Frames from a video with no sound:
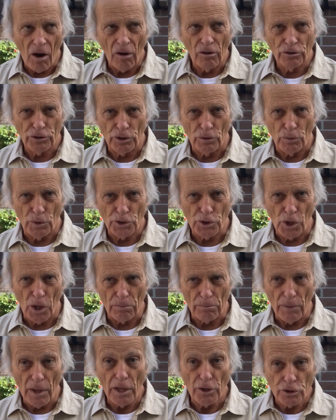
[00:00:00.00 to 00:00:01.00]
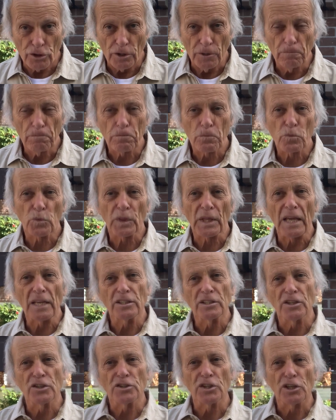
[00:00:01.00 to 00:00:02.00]
also was not mentioned,
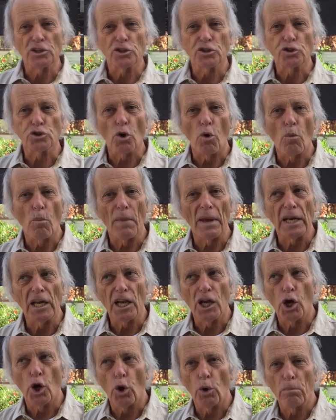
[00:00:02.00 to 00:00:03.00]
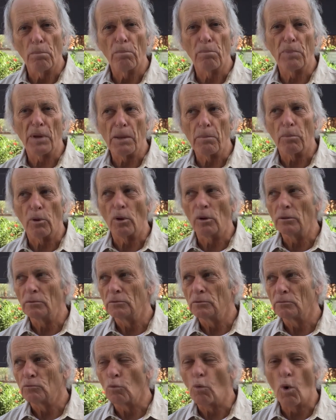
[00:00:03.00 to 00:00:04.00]
is that so many good
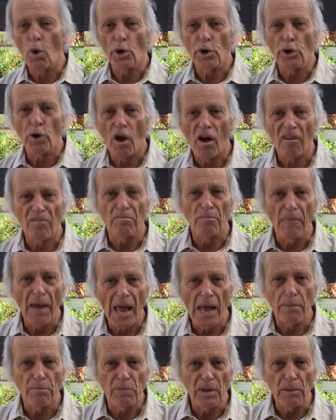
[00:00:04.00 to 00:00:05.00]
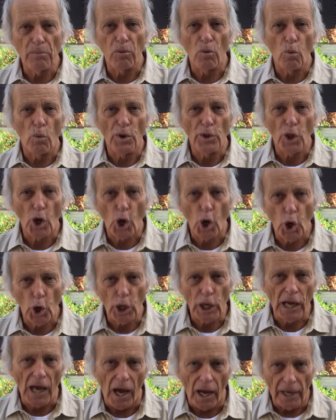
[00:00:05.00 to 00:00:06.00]
people ward off bad people with a
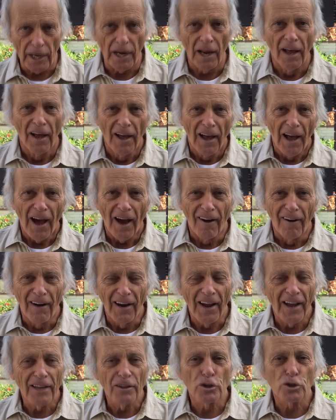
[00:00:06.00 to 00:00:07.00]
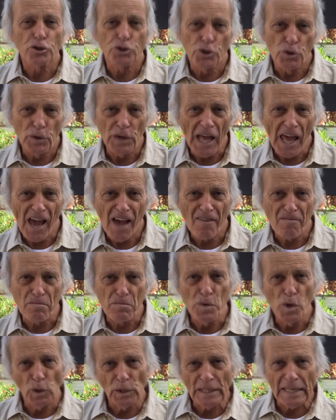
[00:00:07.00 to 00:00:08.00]
good gun. All right, there's 2.5
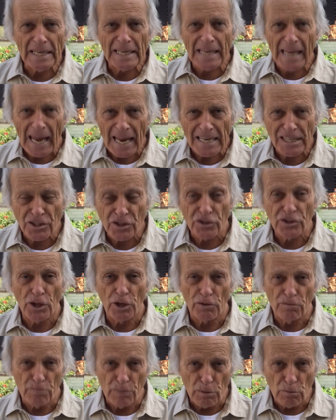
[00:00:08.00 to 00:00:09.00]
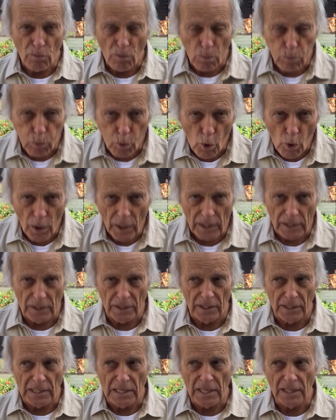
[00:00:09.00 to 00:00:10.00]
million cases that have been
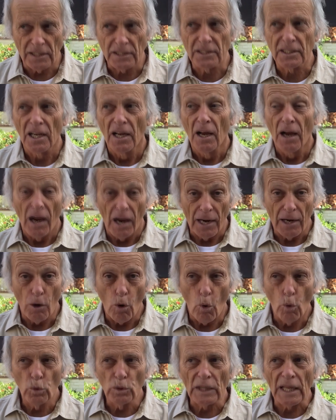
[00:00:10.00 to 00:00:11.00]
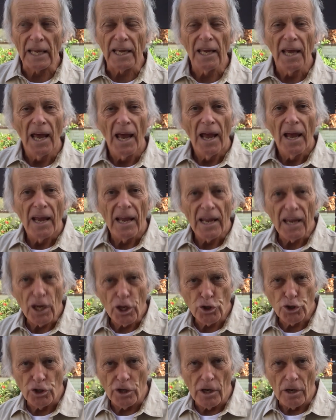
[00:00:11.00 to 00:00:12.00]
reported, at least, and only
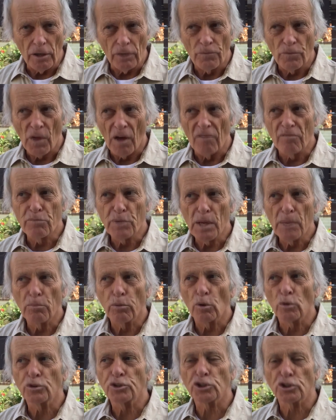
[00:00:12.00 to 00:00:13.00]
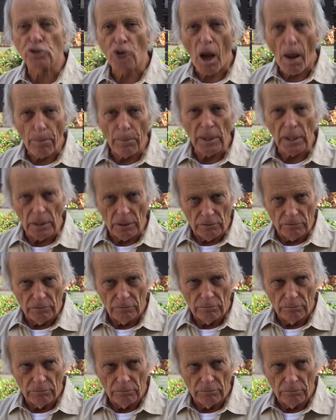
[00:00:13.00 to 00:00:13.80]
each year, of people stopping